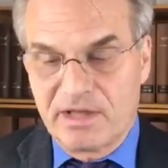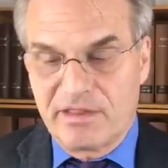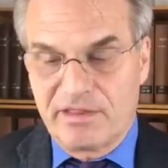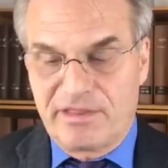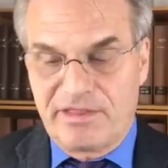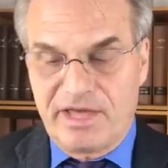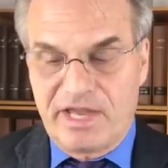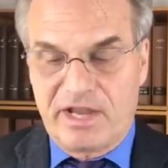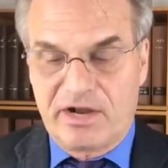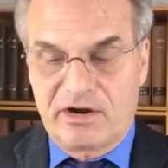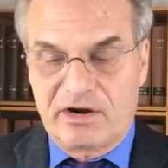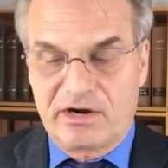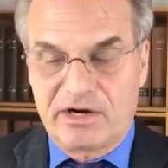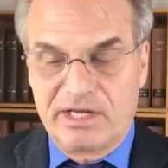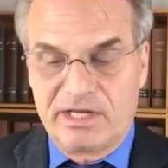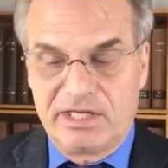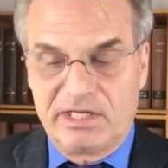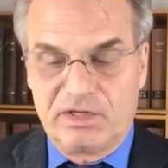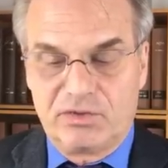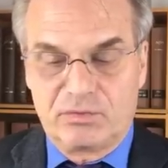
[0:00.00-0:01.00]
There,
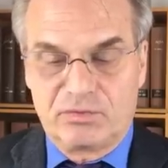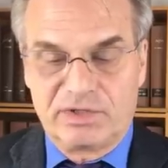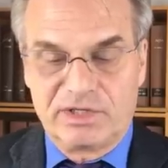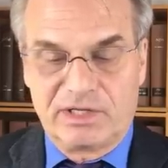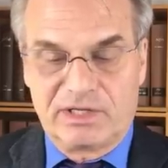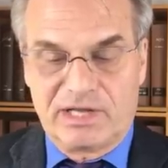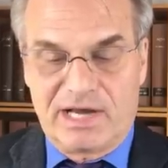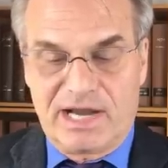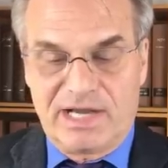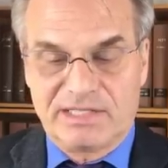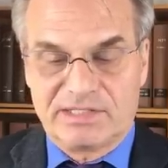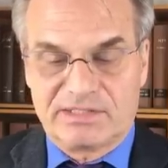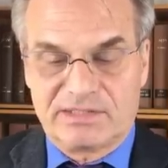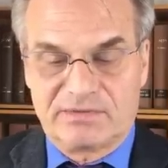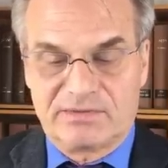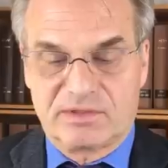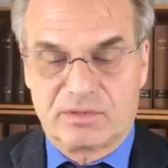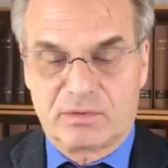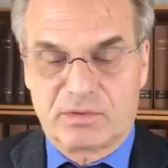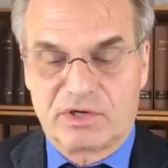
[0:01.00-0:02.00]
he realized
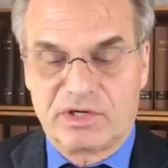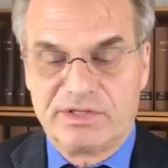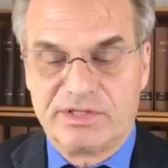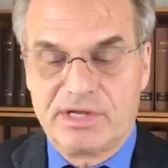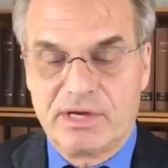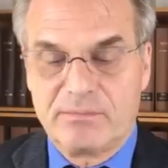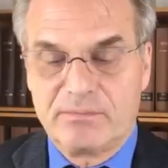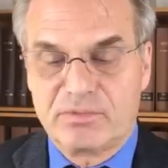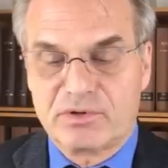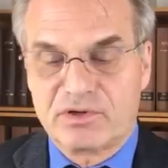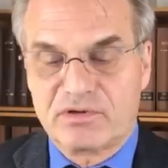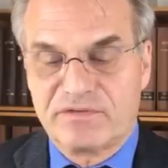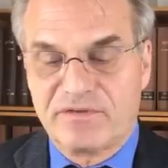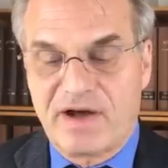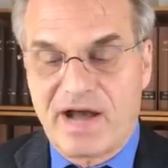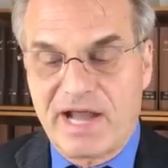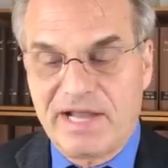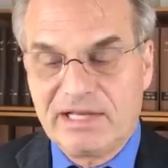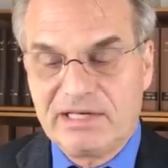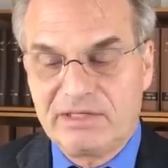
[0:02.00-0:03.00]
that there were a number of
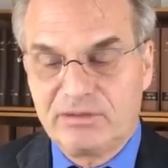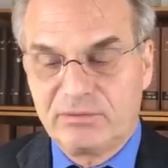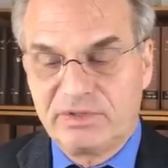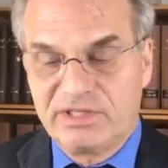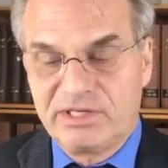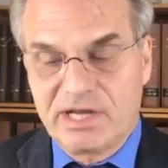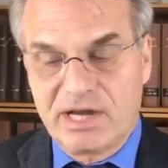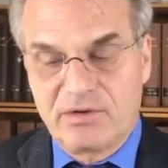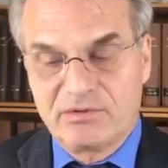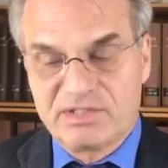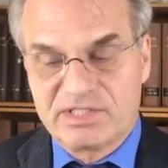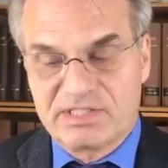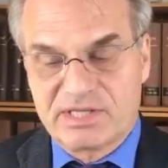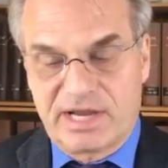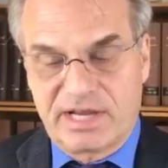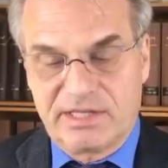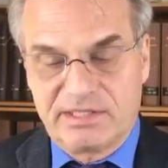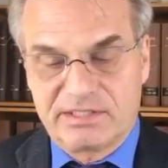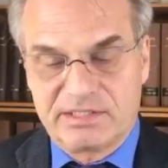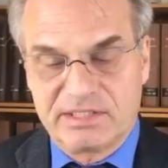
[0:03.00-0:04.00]
highly renowned
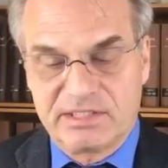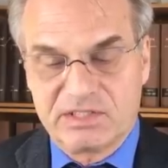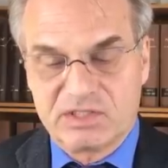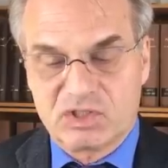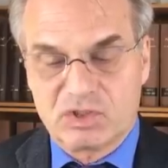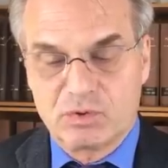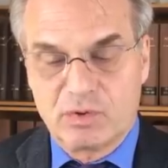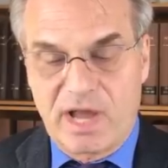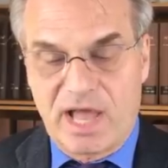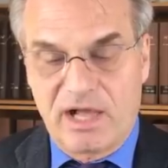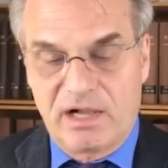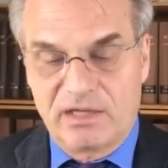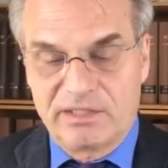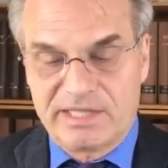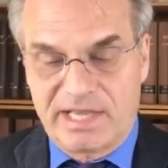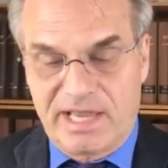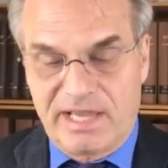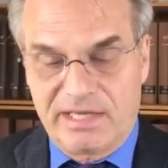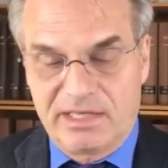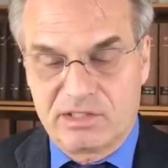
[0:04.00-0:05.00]
scientists who held
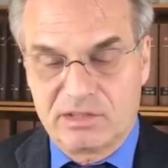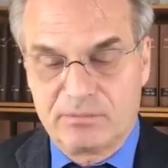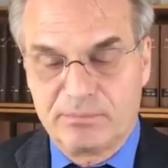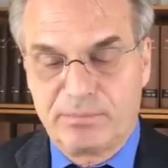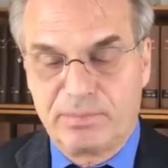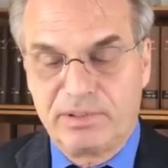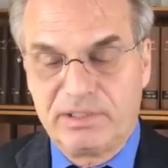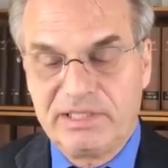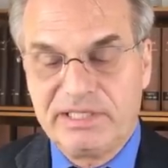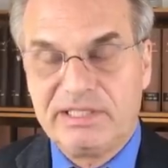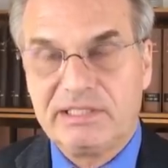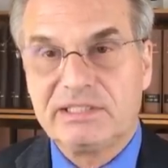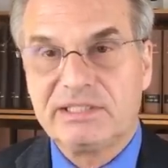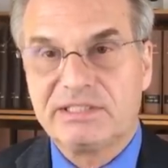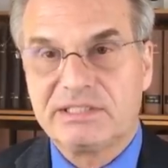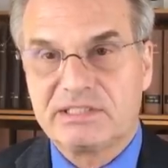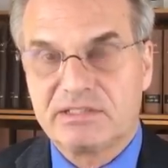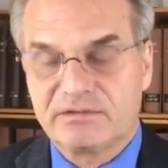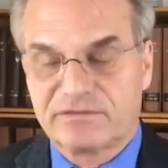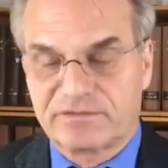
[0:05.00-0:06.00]
a
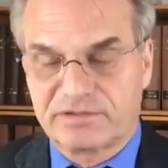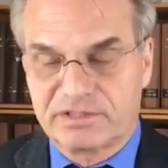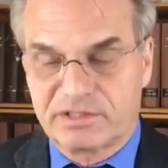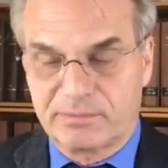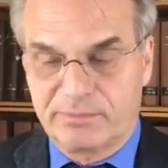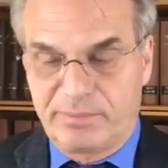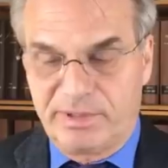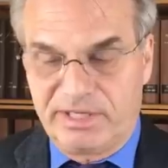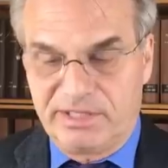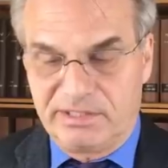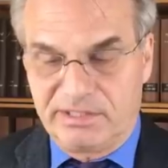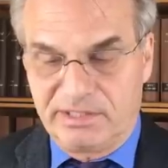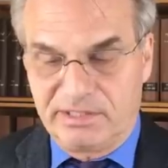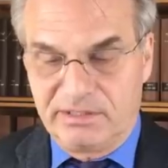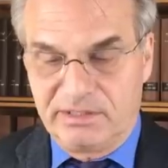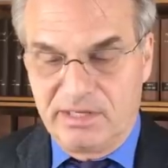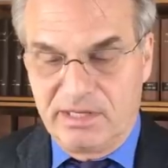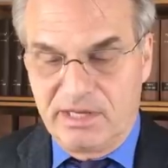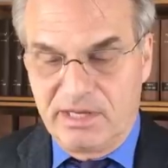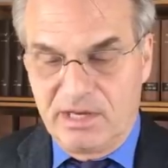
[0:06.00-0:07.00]
completely different
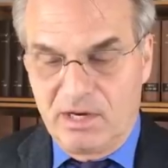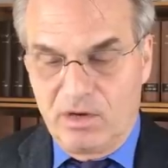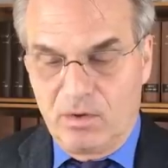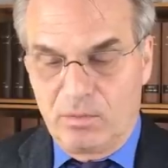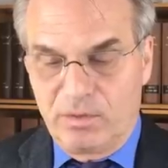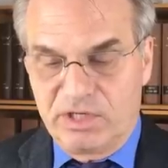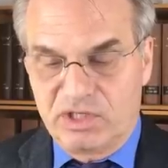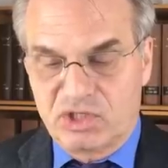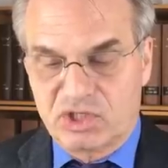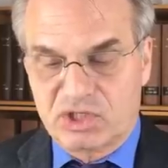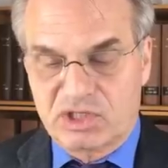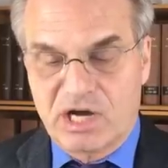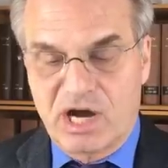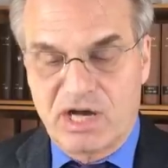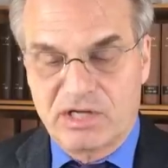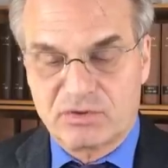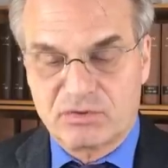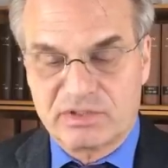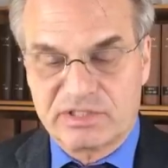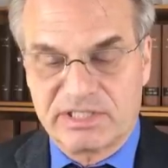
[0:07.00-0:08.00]
opinion, which
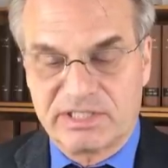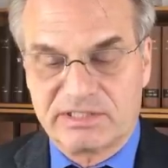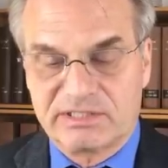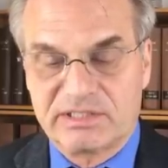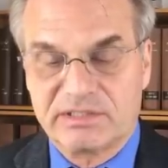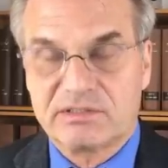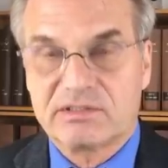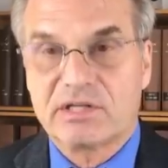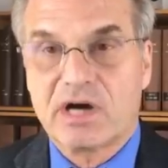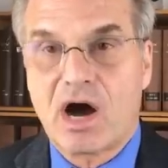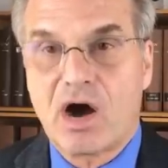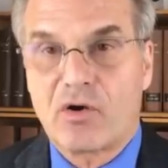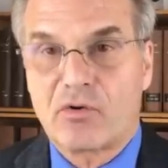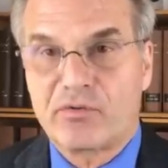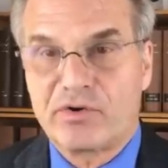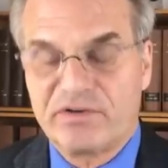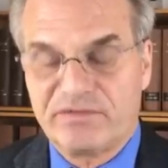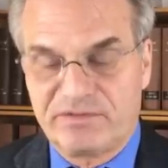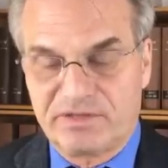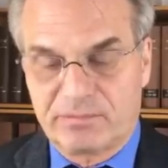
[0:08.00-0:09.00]
contradicted the
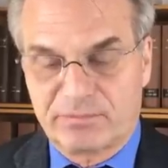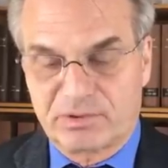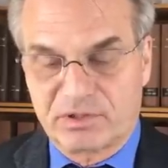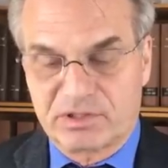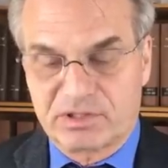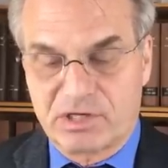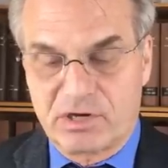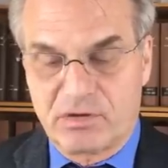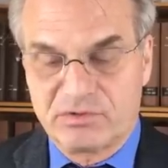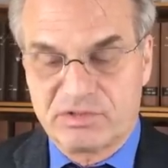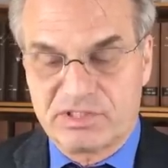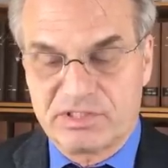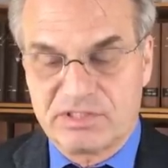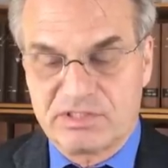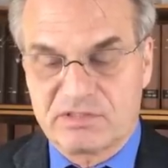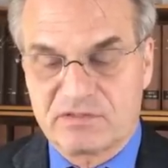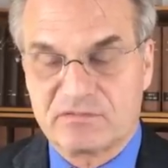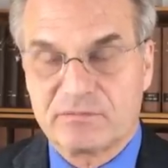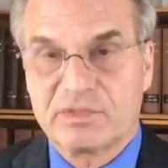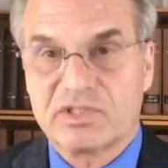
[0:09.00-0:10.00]
horrific
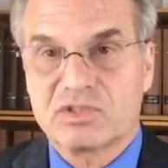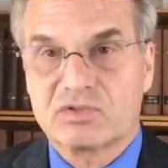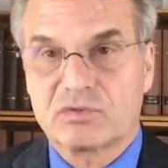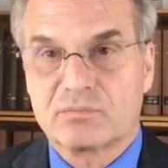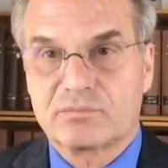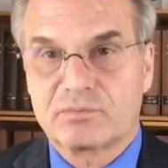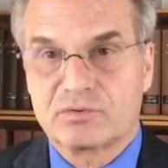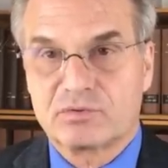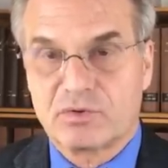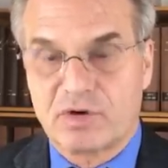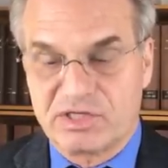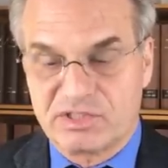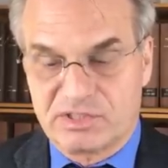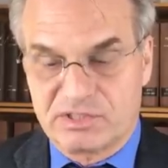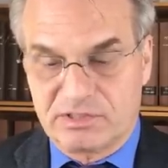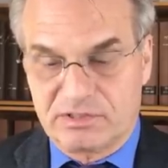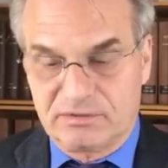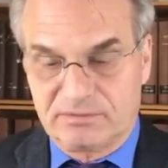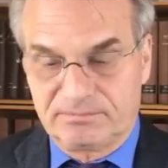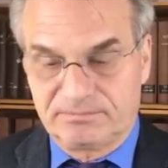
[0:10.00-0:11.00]
prognoses of Mr.
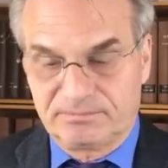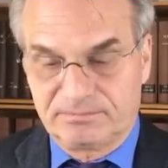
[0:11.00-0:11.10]
Drosten.